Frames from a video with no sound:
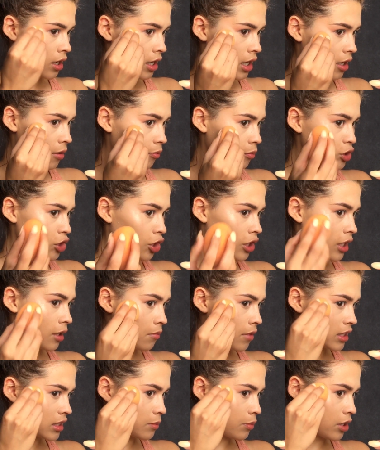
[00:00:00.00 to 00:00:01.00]
And I'm
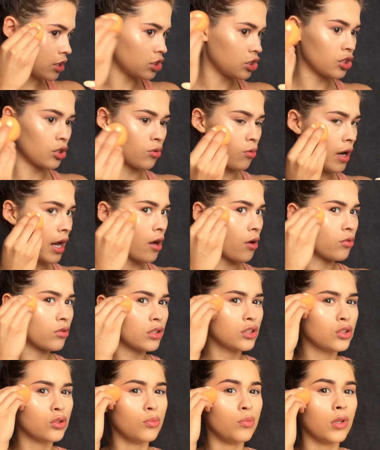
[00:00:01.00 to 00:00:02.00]
turning my sponge
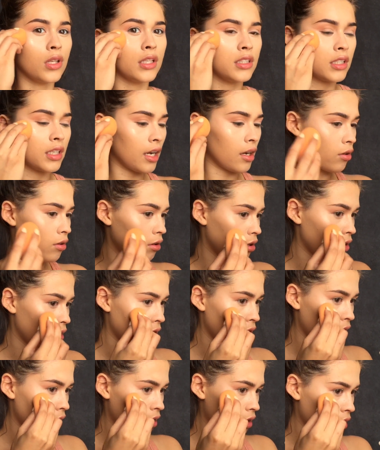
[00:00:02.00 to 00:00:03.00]
around to blend it out.
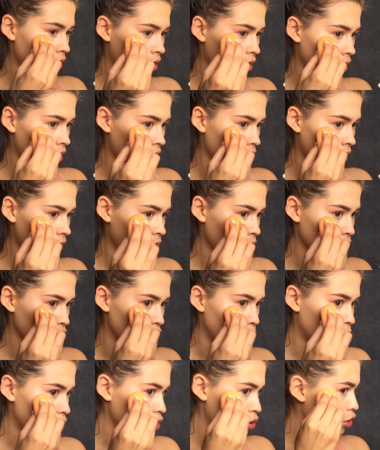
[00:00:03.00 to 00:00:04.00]

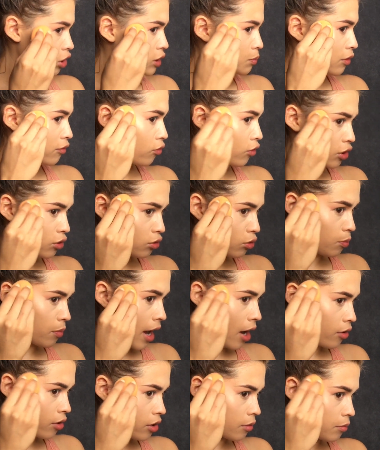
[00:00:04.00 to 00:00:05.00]
You want to do this before you do
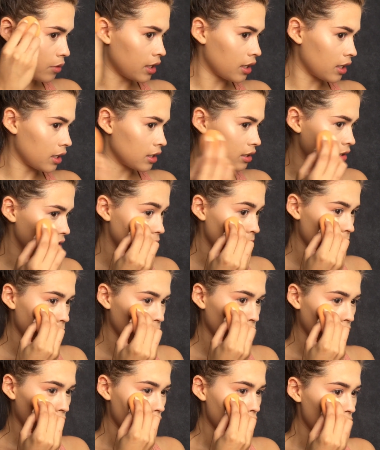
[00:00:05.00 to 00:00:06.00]
powder because
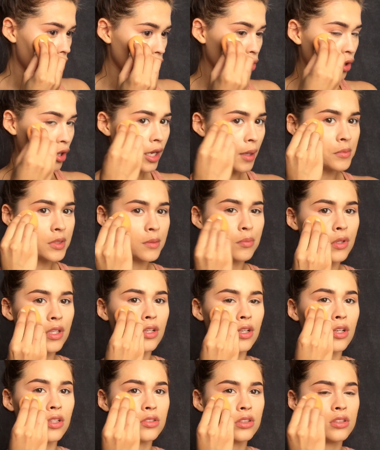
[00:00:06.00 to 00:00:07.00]
creams
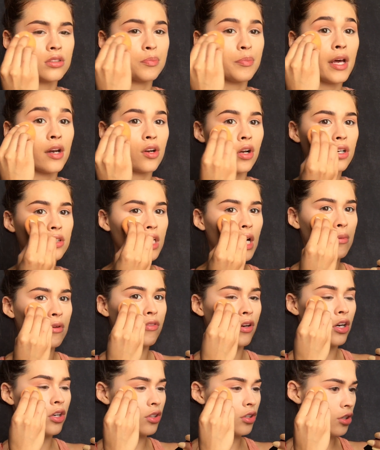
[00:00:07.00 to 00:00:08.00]
blend on better on top
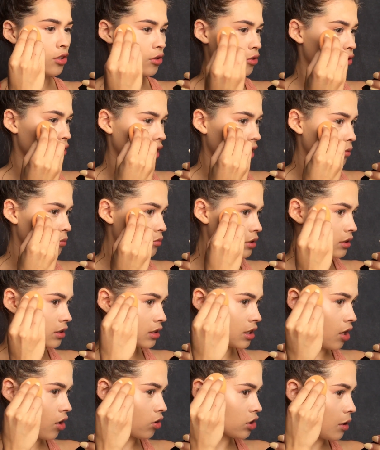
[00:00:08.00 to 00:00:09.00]
of other creams,
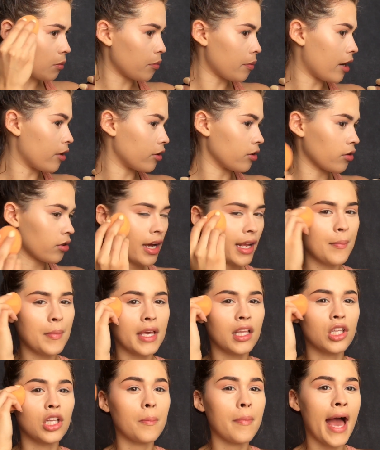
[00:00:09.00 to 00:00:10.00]
not on top of powder. It'll kind of
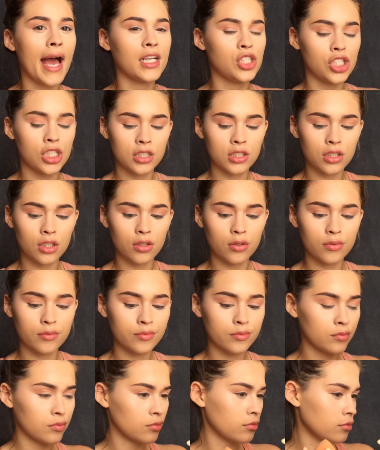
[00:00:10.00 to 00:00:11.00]
make it look patchy, so
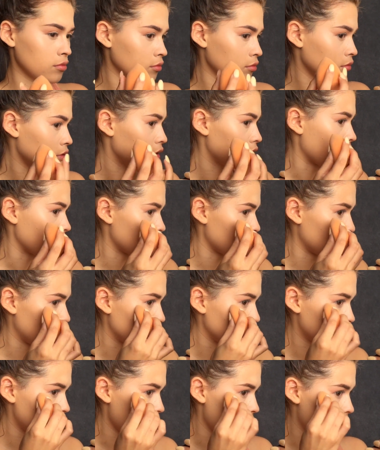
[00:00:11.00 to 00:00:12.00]
that's a
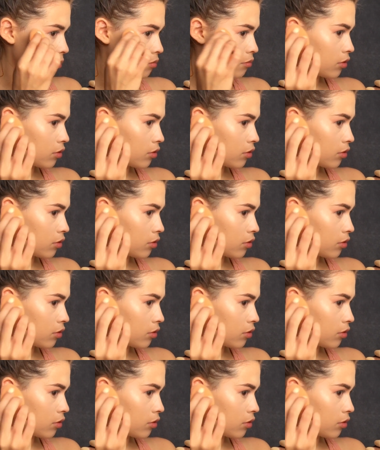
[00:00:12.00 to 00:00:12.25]
little tip.